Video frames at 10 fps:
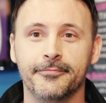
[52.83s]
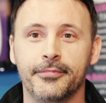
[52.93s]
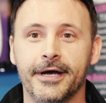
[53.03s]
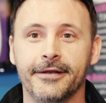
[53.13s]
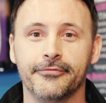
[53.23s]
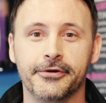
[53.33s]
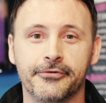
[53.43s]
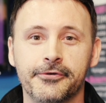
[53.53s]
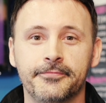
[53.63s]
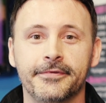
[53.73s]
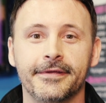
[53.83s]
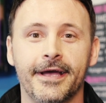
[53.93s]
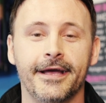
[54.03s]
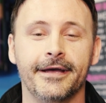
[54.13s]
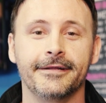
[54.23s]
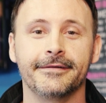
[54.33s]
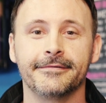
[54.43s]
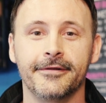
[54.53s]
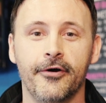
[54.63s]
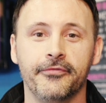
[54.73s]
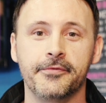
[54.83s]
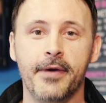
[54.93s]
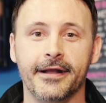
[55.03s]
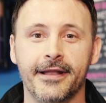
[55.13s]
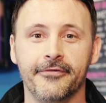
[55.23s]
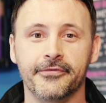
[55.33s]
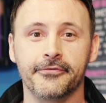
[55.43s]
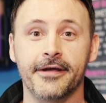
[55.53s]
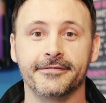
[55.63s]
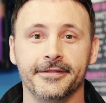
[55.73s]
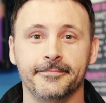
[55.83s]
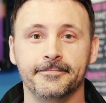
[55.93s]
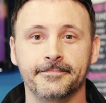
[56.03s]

but regrouped and hopefully back now for the rest of them.